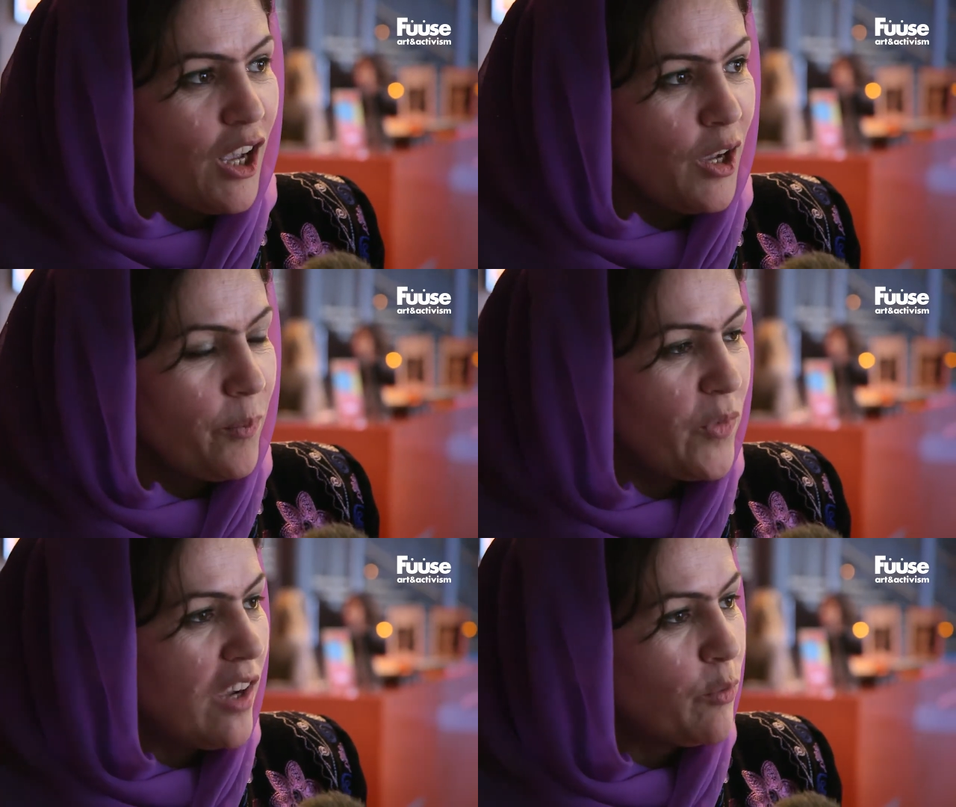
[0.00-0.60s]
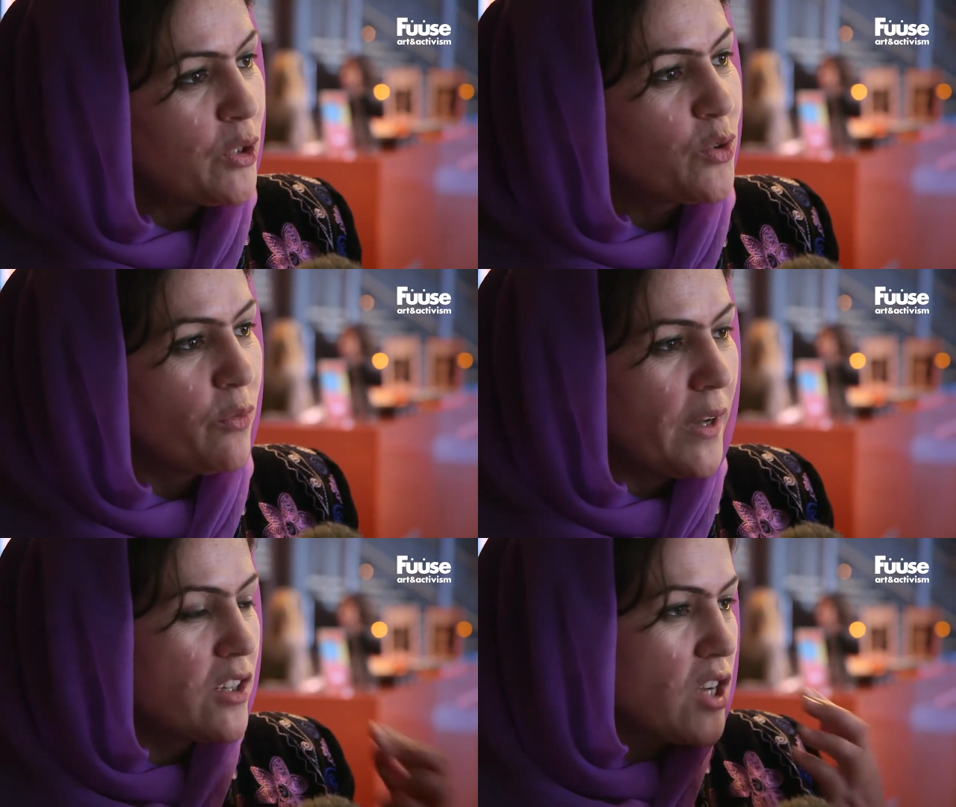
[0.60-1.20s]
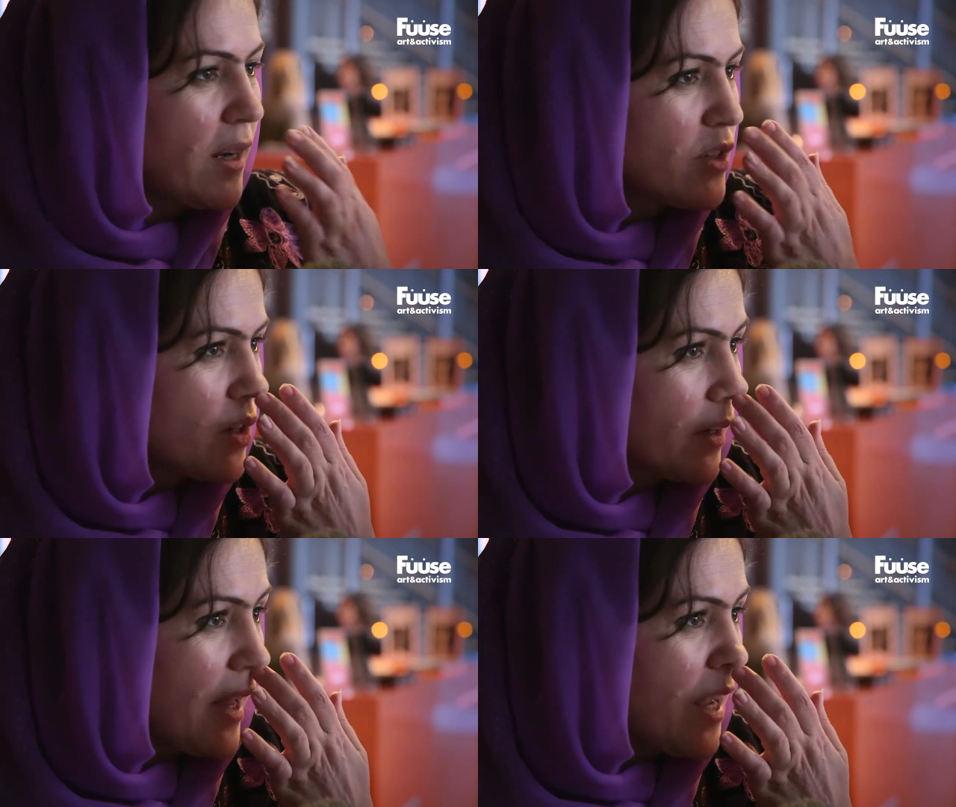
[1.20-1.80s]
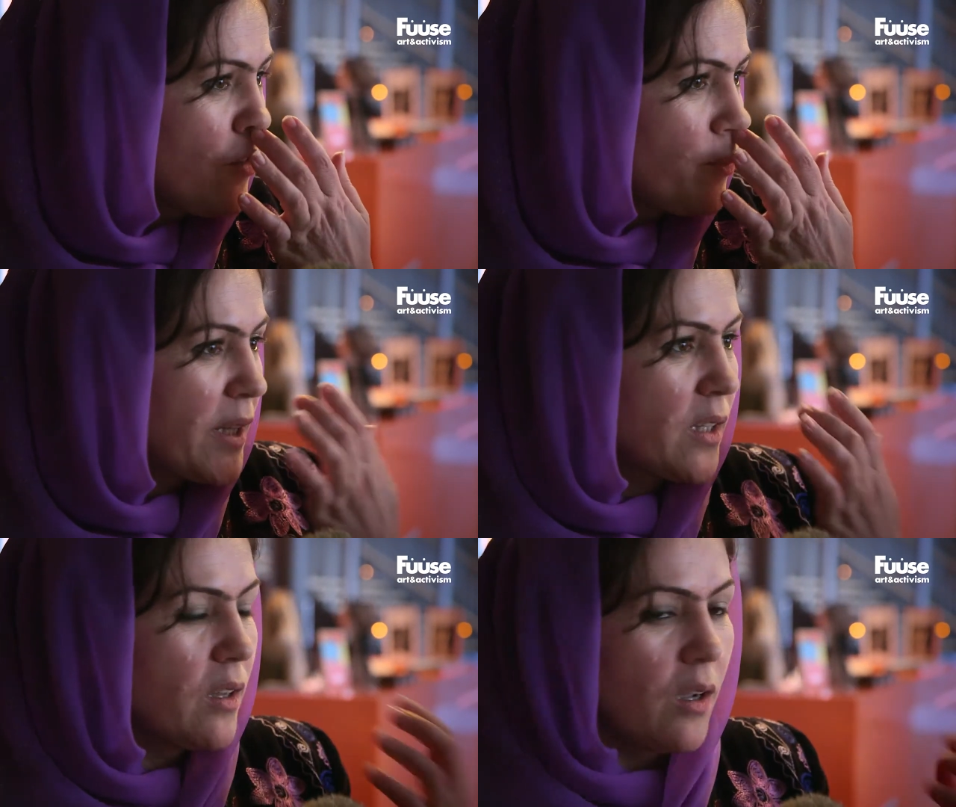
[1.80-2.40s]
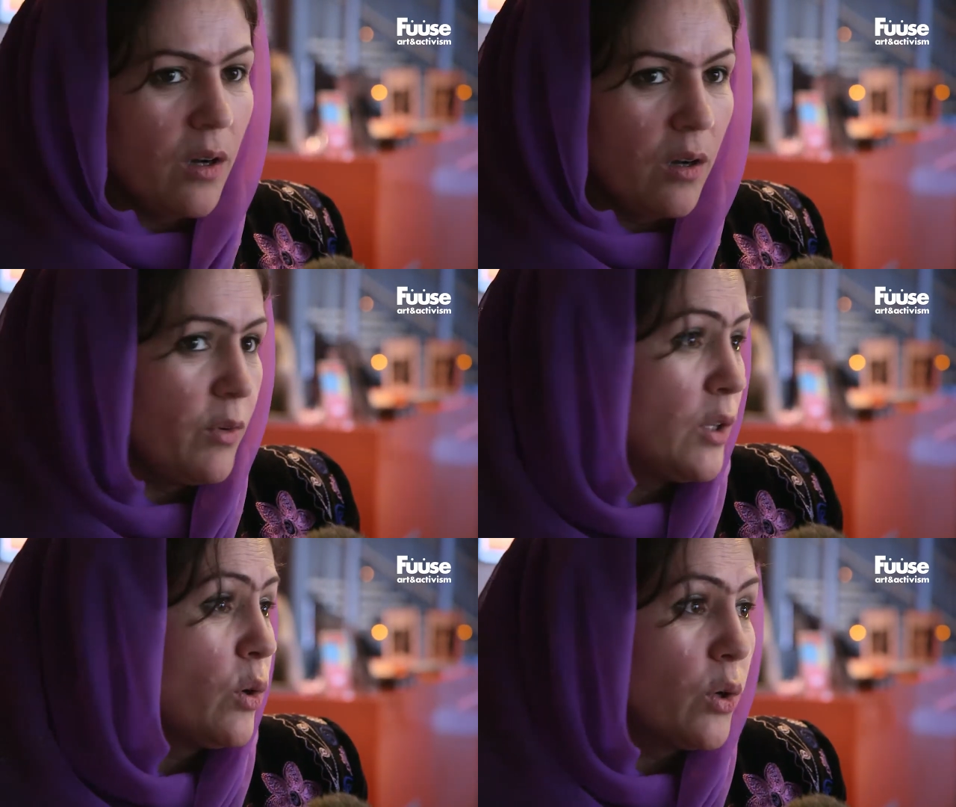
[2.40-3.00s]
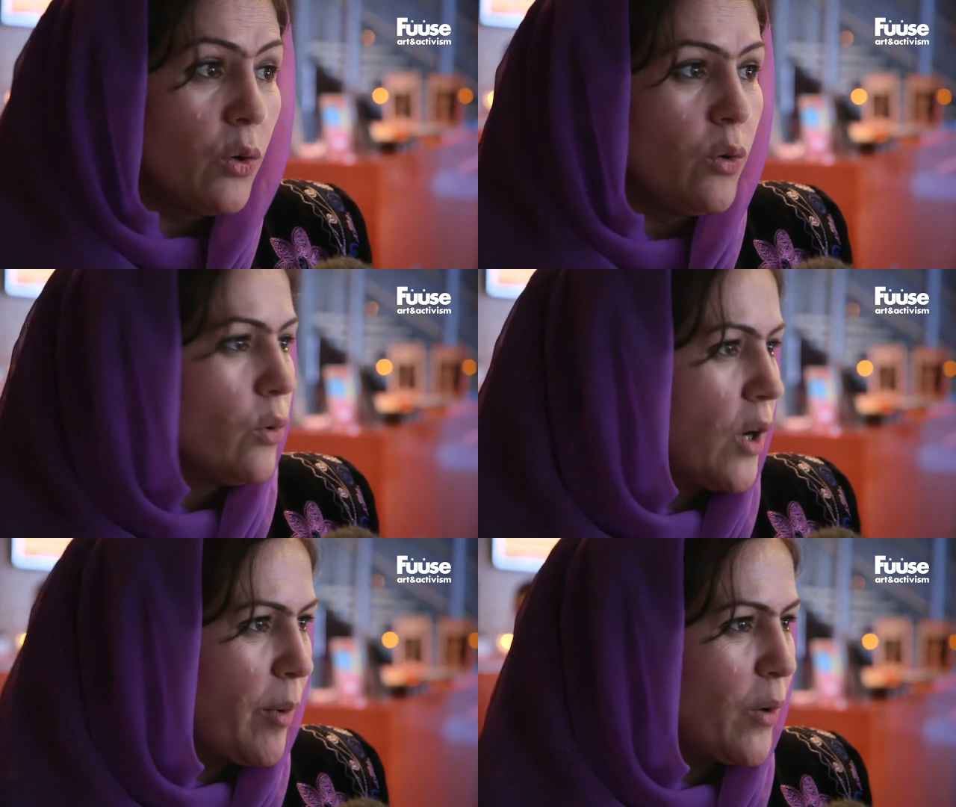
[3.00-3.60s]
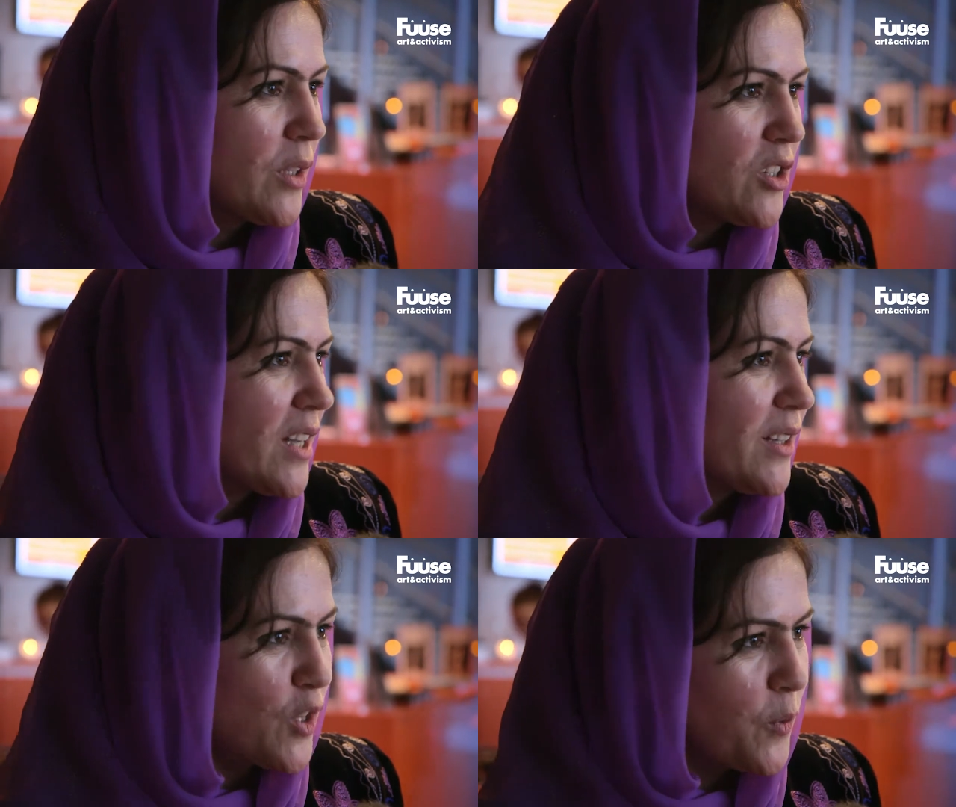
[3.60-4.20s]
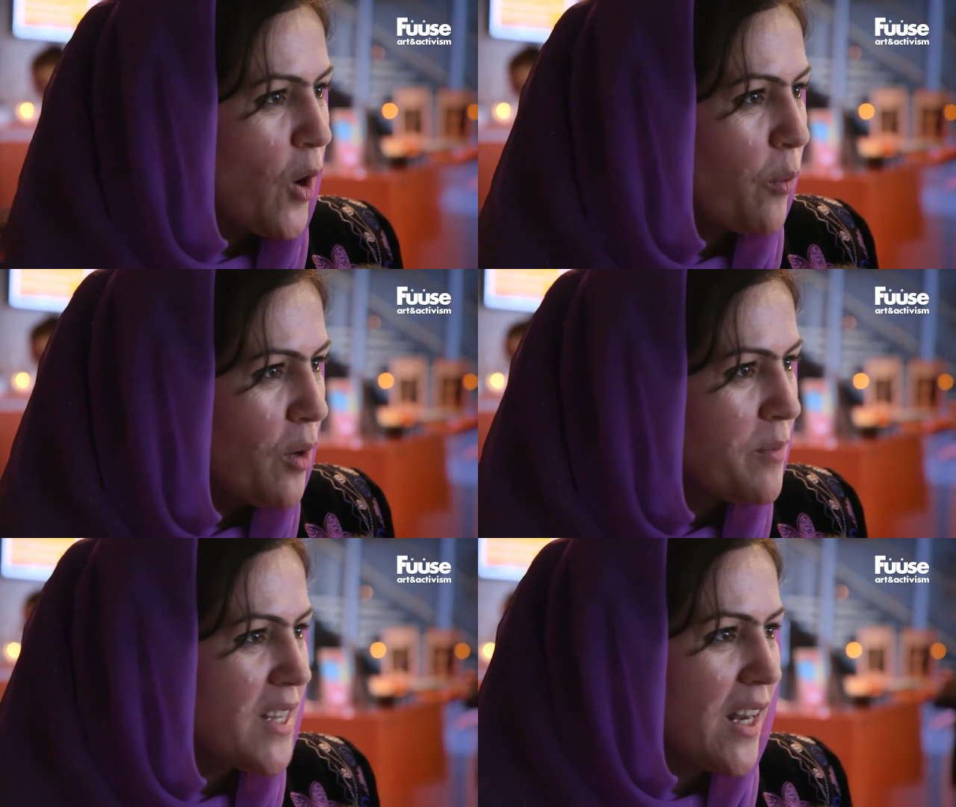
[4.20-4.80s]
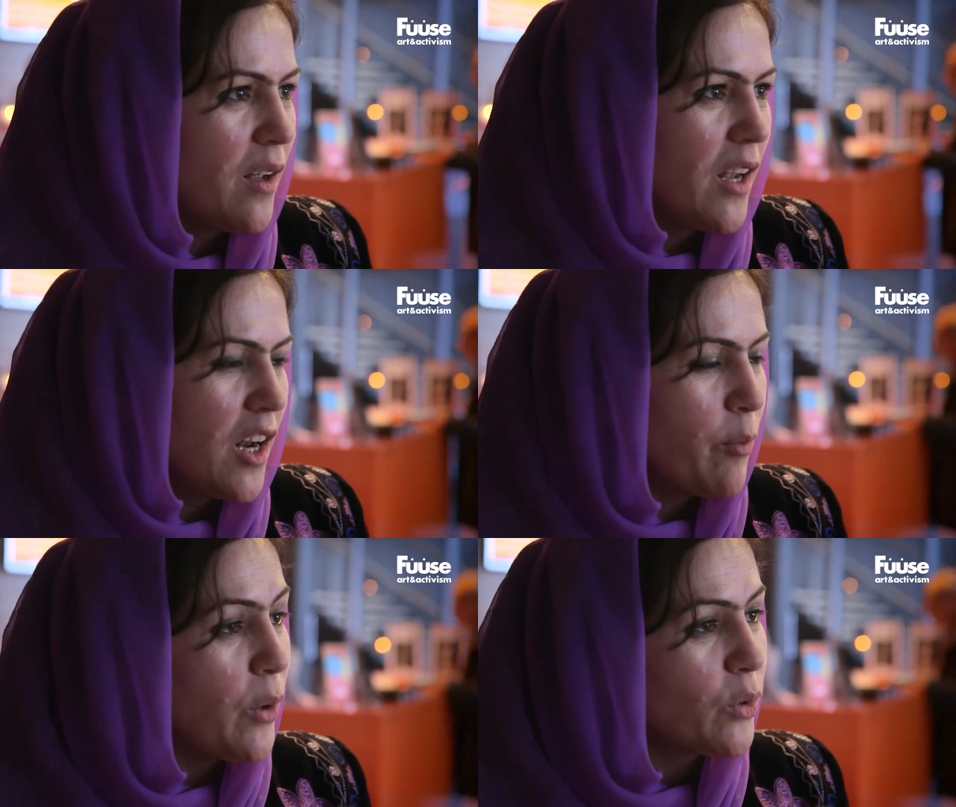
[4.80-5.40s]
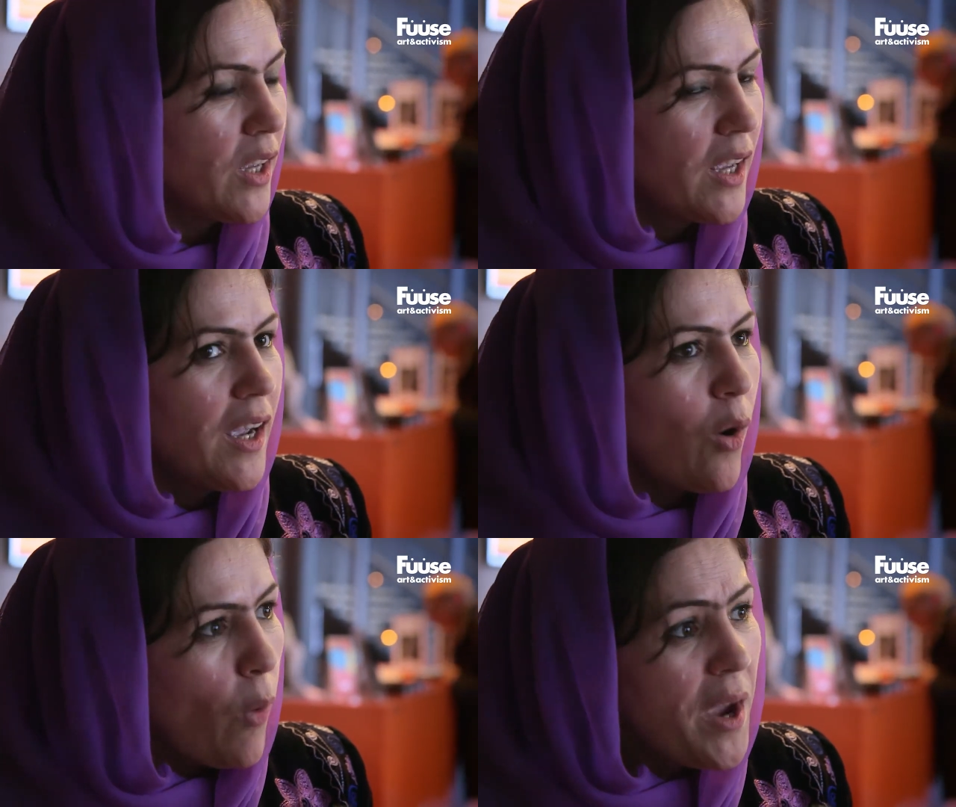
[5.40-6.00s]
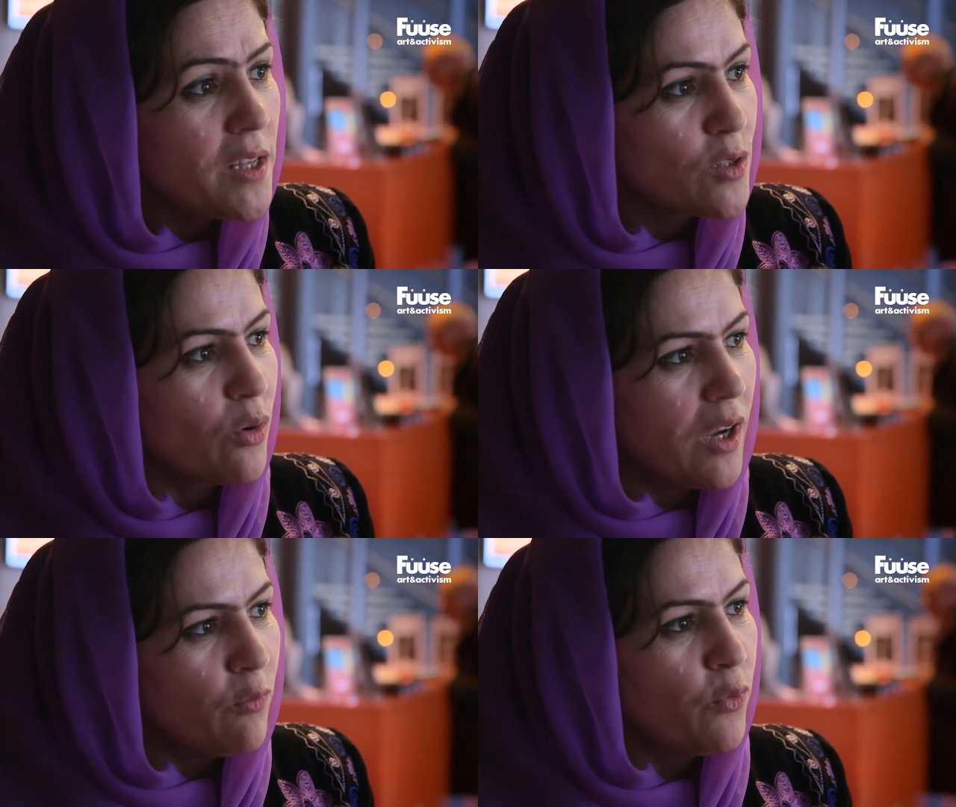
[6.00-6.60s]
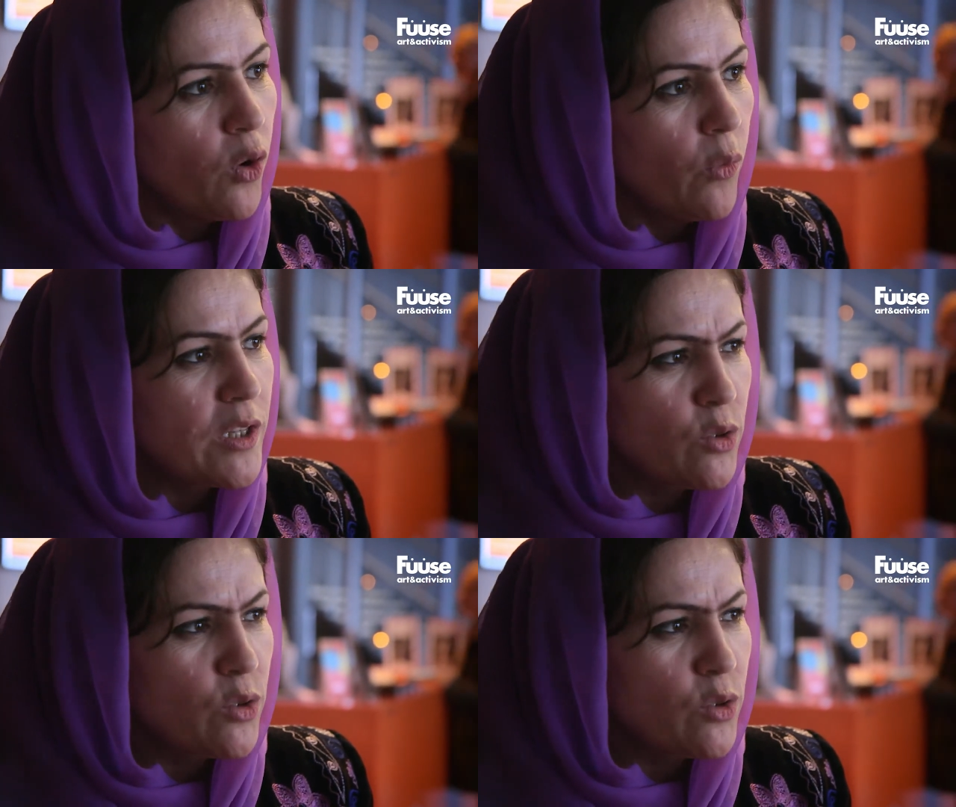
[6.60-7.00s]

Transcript: Uh, they have been through very challenging life, but uh, we don't know about each other's problems and, uh, and about ways to come forward.